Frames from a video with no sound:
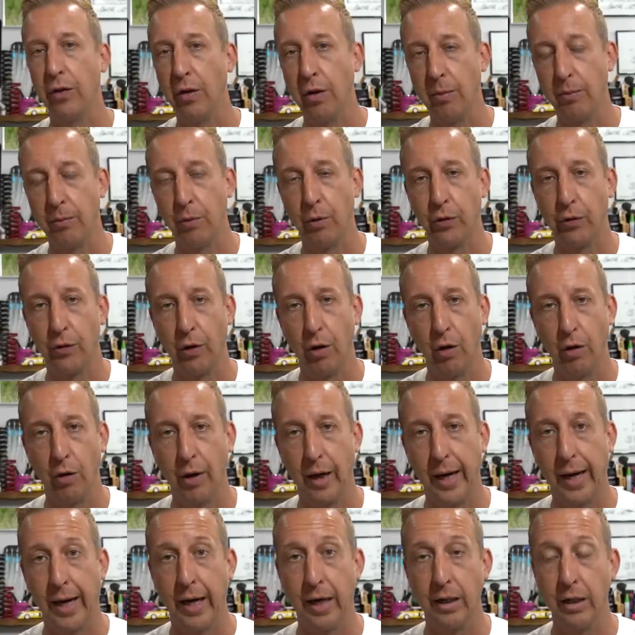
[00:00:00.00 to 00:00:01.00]
that are brought
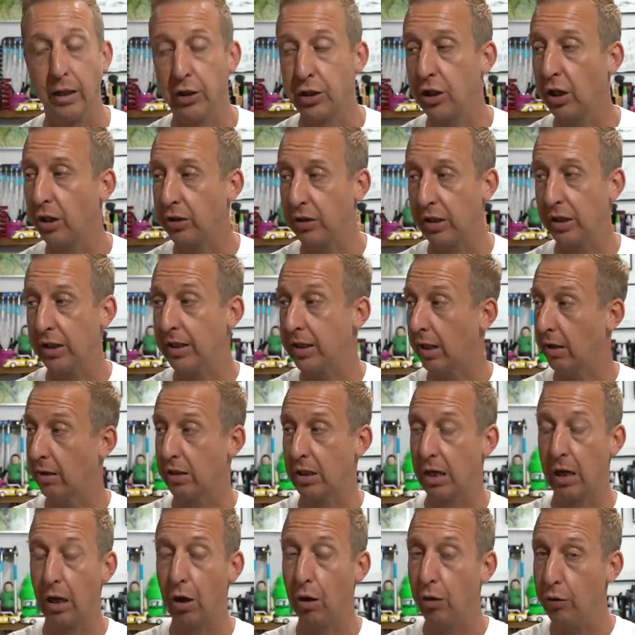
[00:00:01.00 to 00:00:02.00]
along, and the judges,
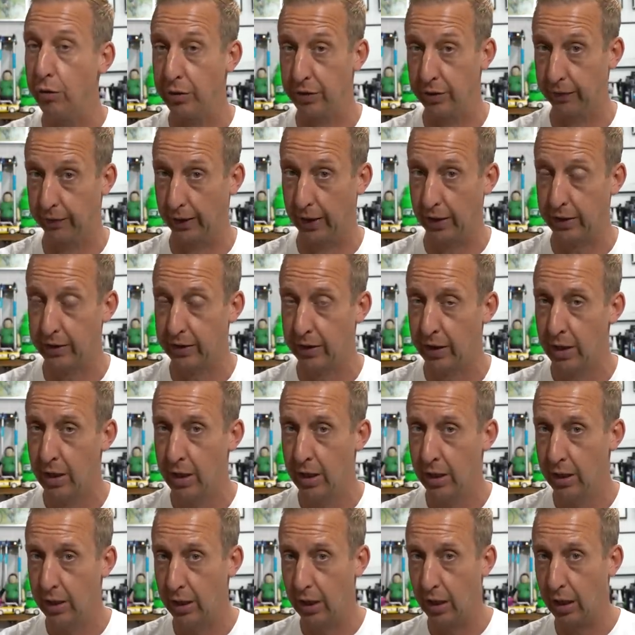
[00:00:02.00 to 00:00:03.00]
there's loads of us,
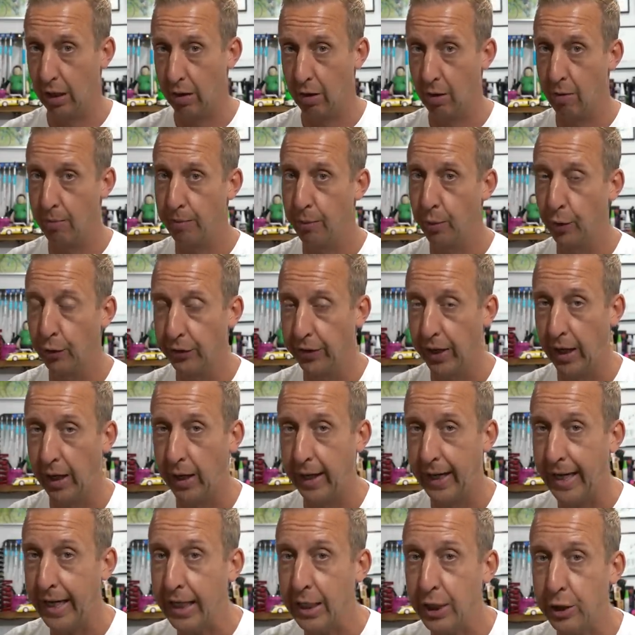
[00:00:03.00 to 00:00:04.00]
on board
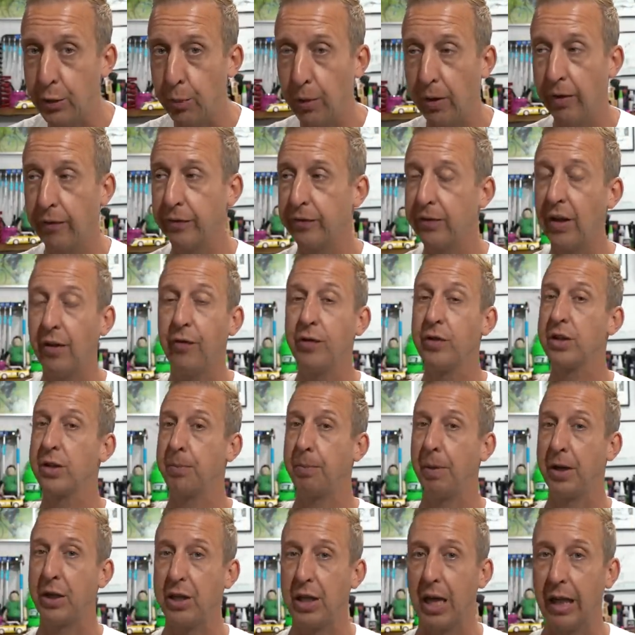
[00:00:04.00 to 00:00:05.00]
there, each with different
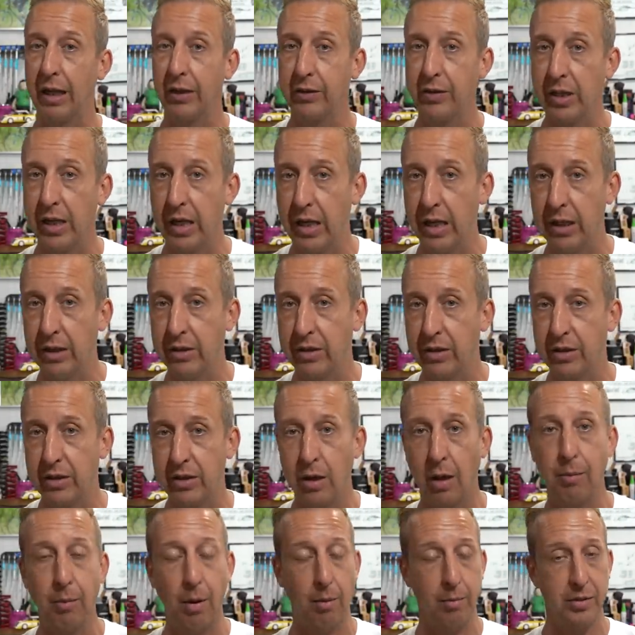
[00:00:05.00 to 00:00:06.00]
specialities,
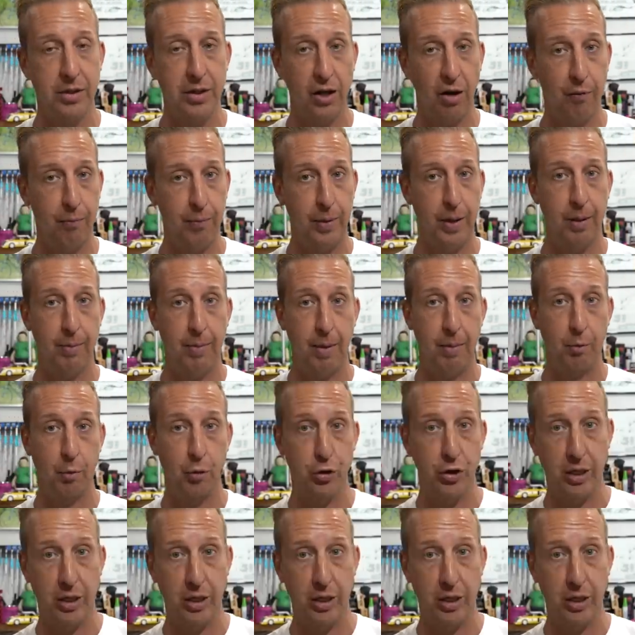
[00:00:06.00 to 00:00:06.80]
some like myself being a bit more